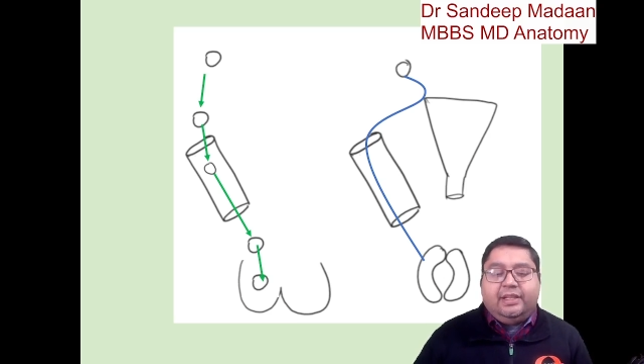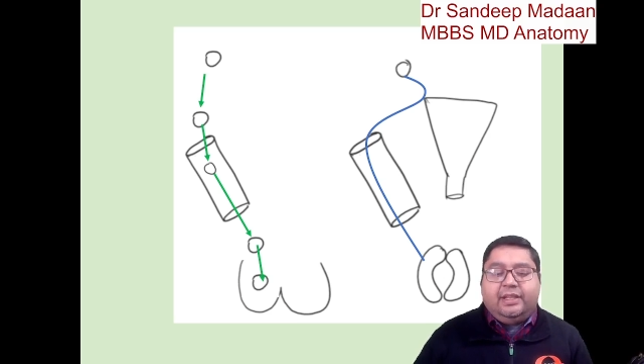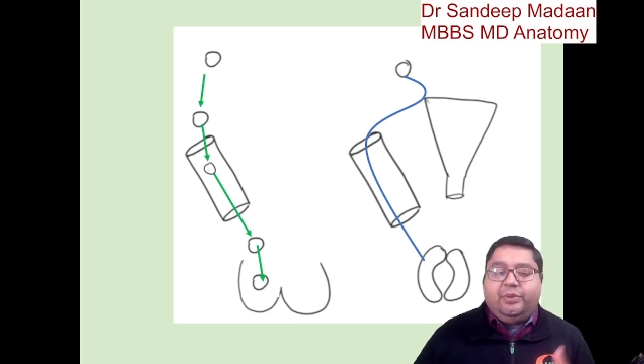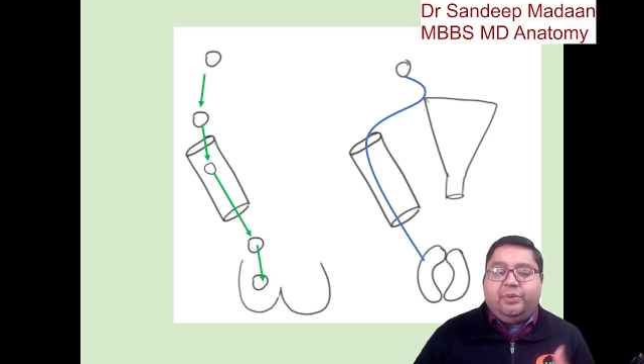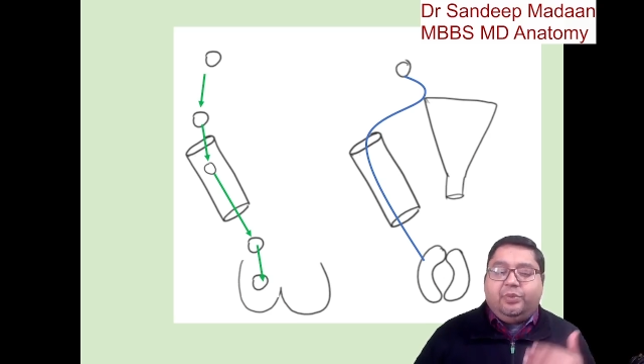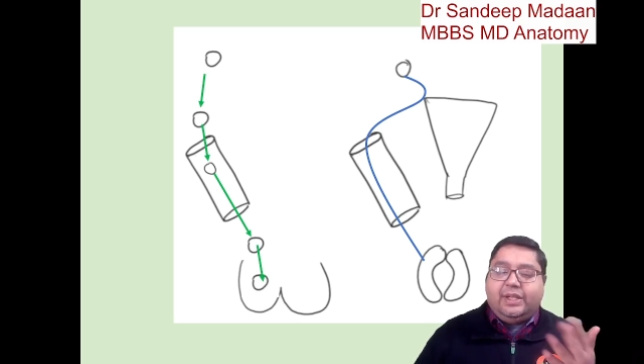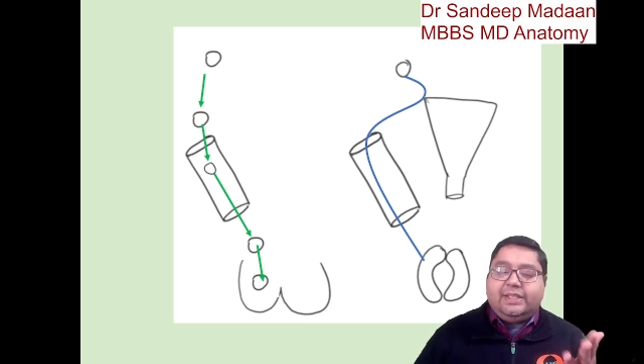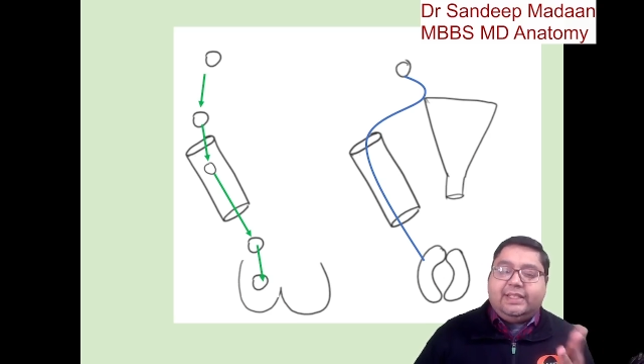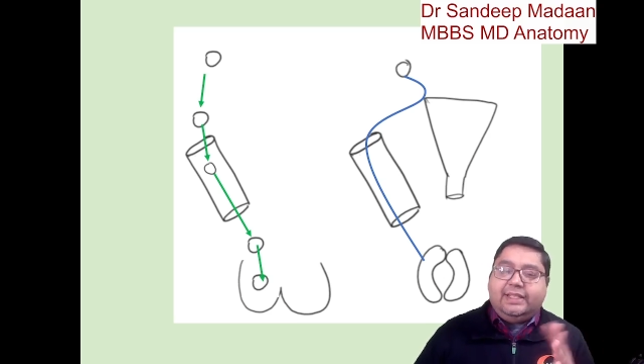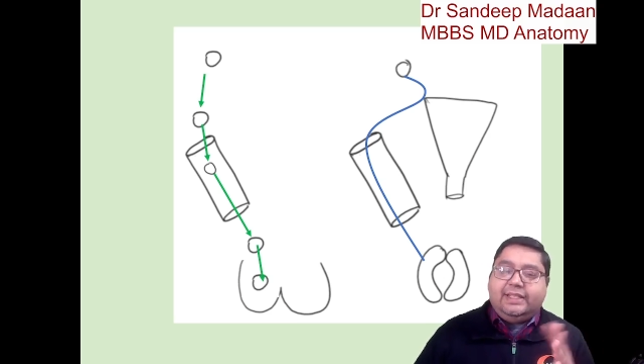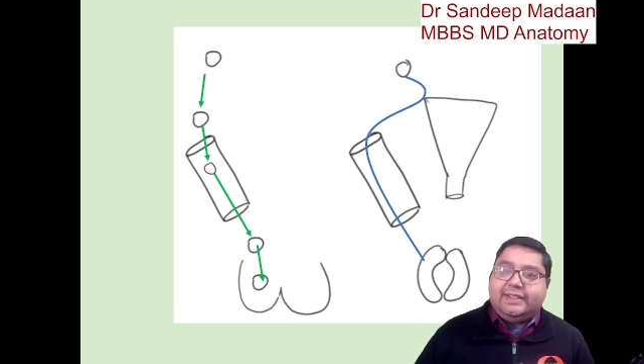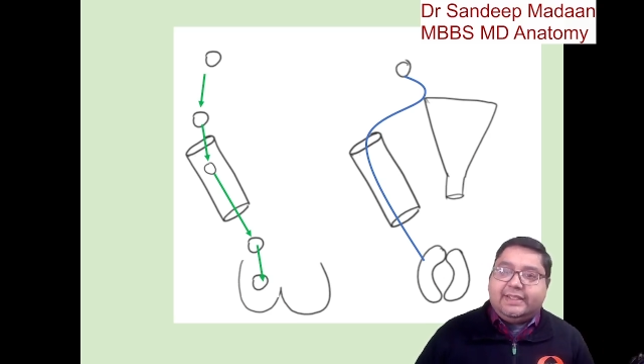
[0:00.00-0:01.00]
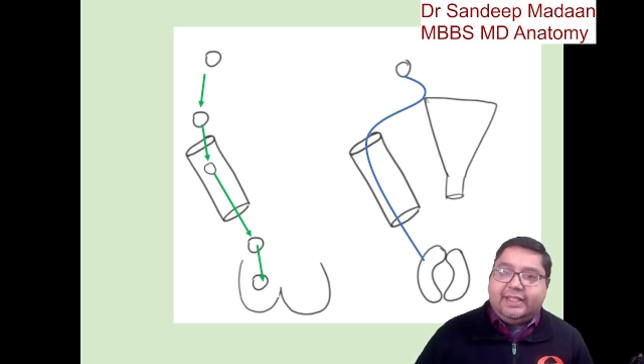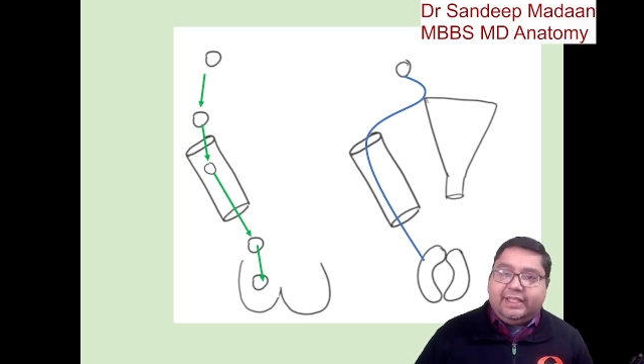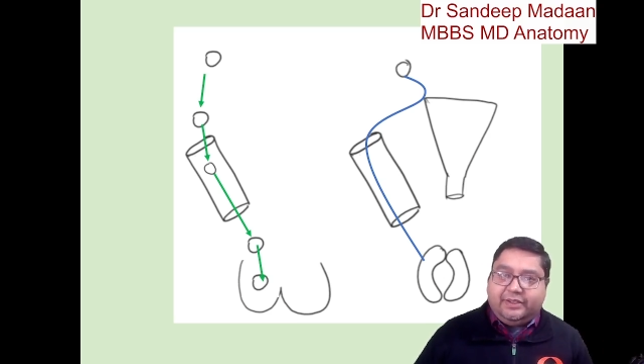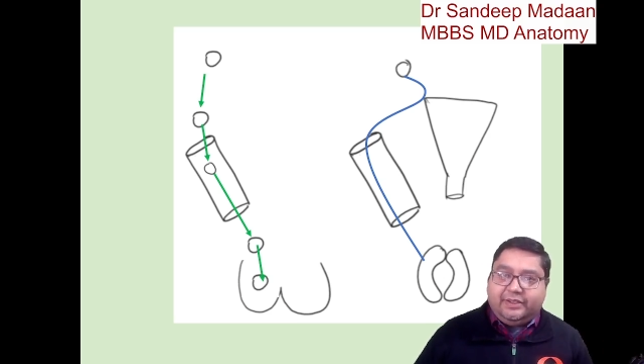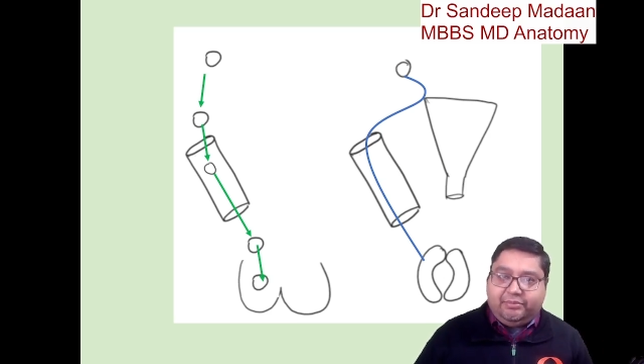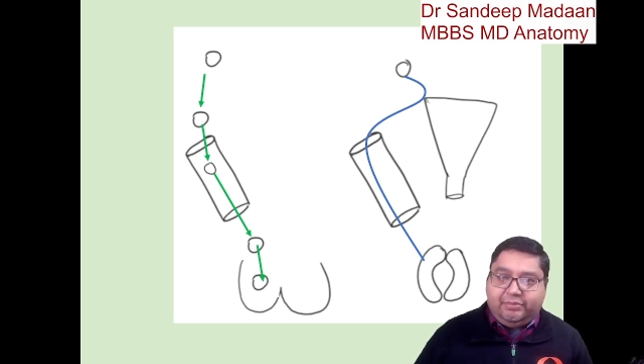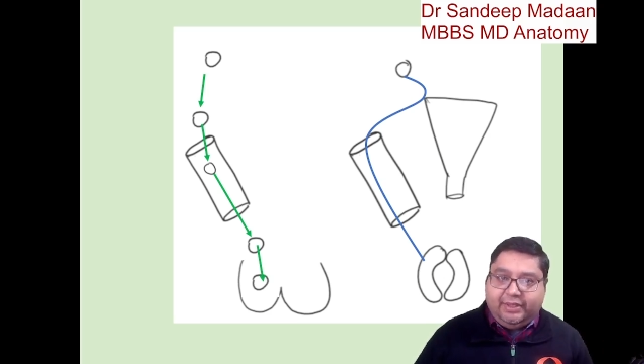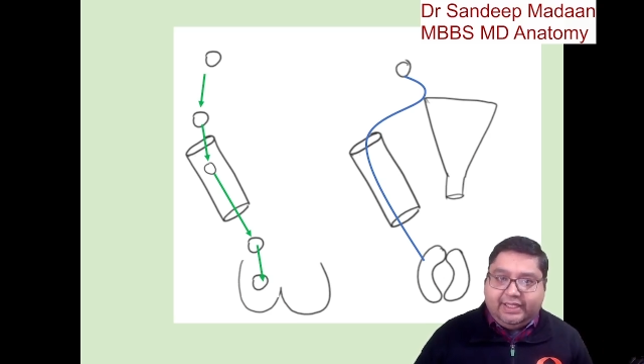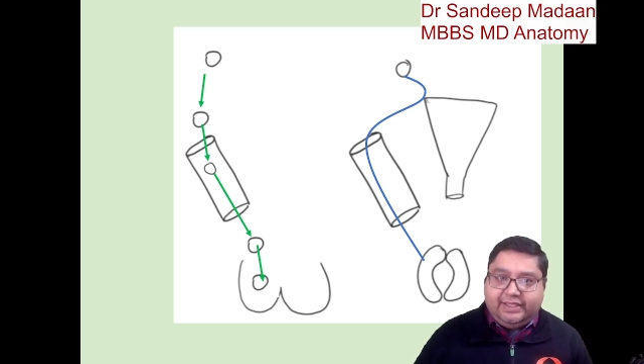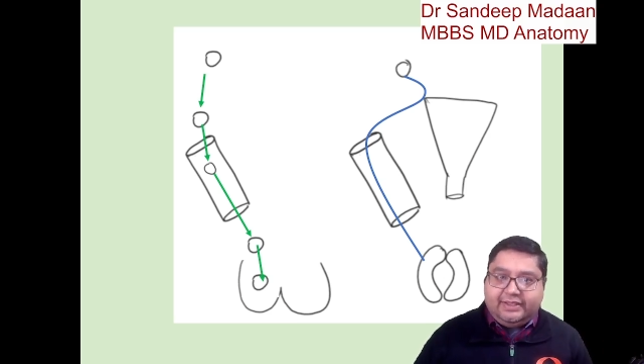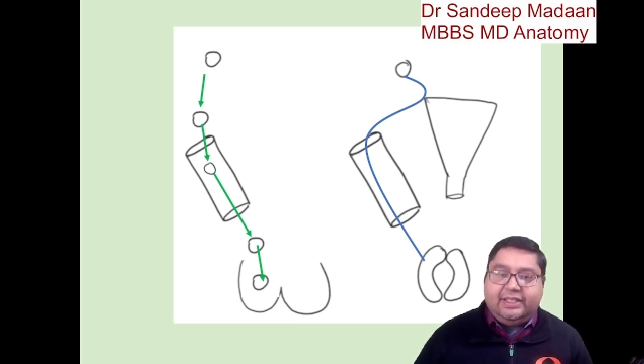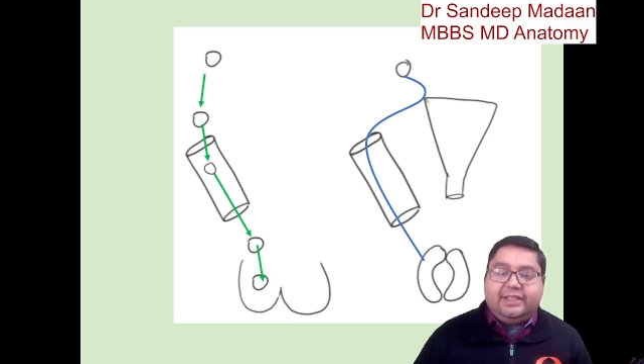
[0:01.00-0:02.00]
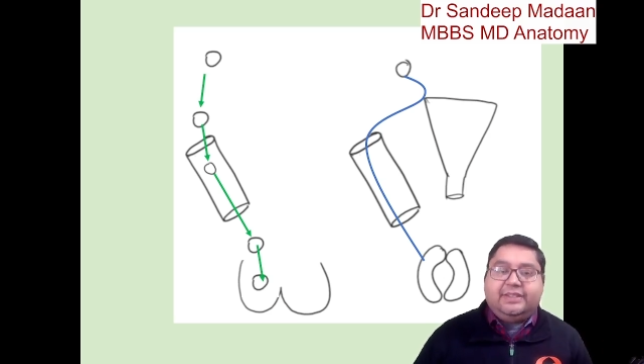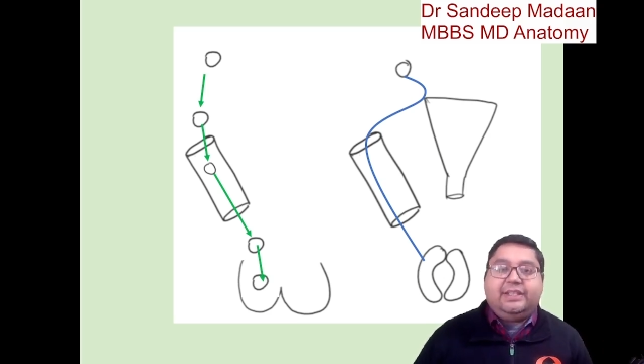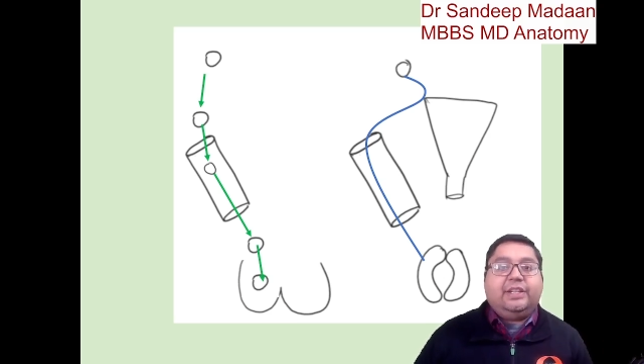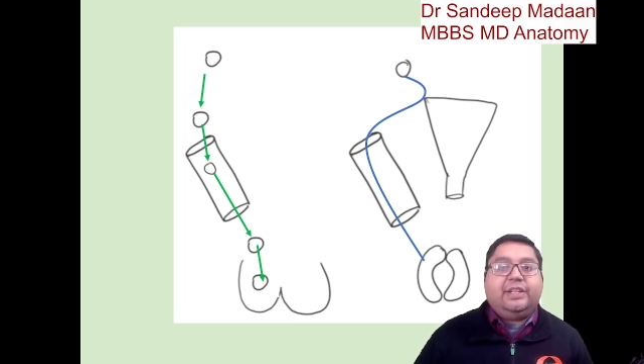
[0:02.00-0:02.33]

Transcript: Once it has taken place, the descent